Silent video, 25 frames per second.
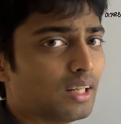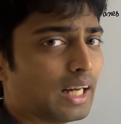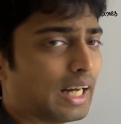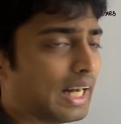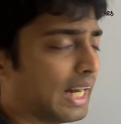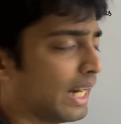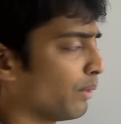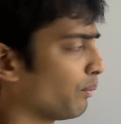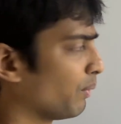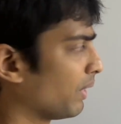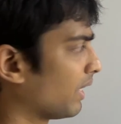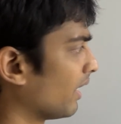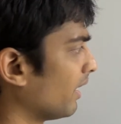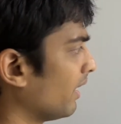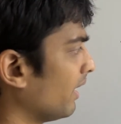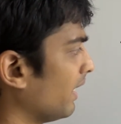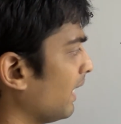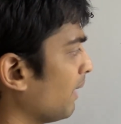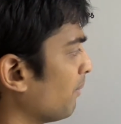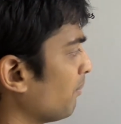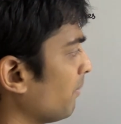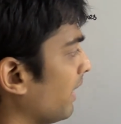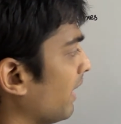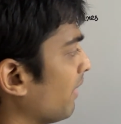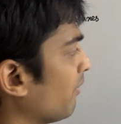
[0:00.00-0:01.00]
And we can
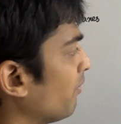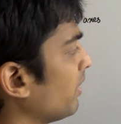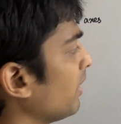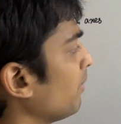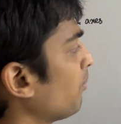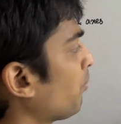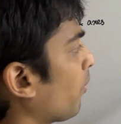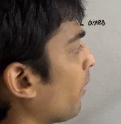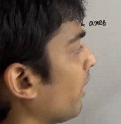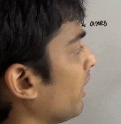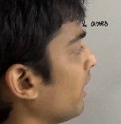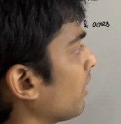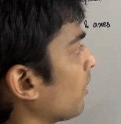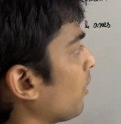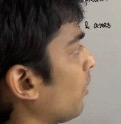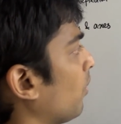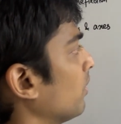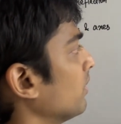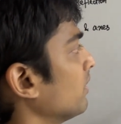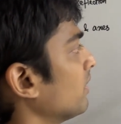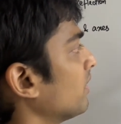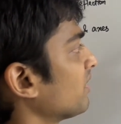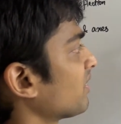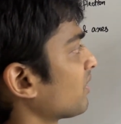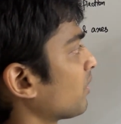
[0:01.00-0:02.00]
name every point
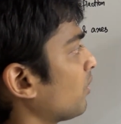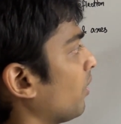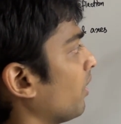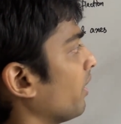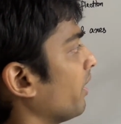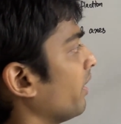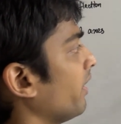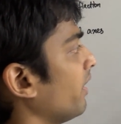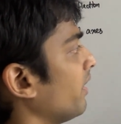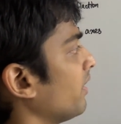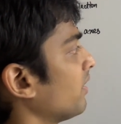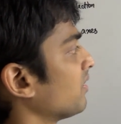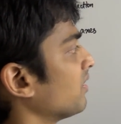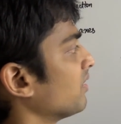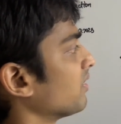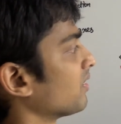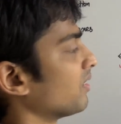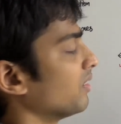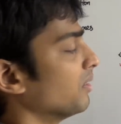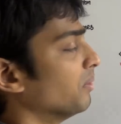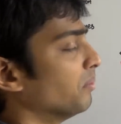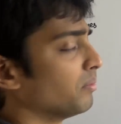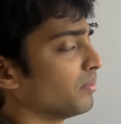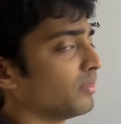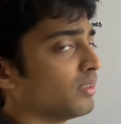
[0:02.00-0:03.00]
on this coordinate
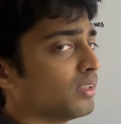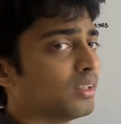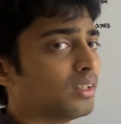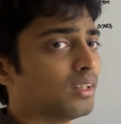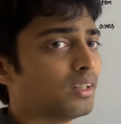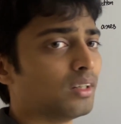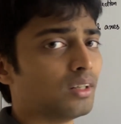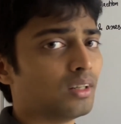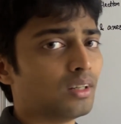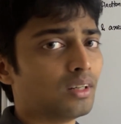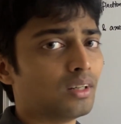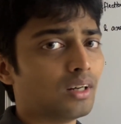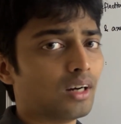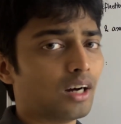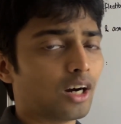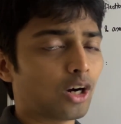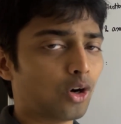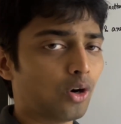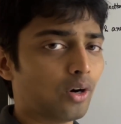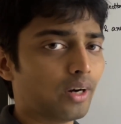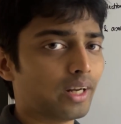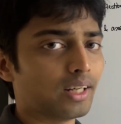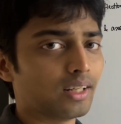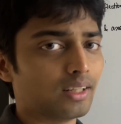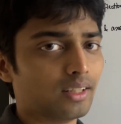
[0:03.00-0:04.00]
system
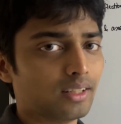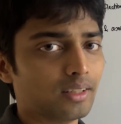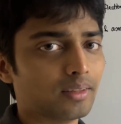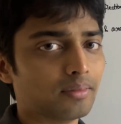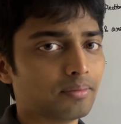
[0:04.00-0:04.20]
accordingly.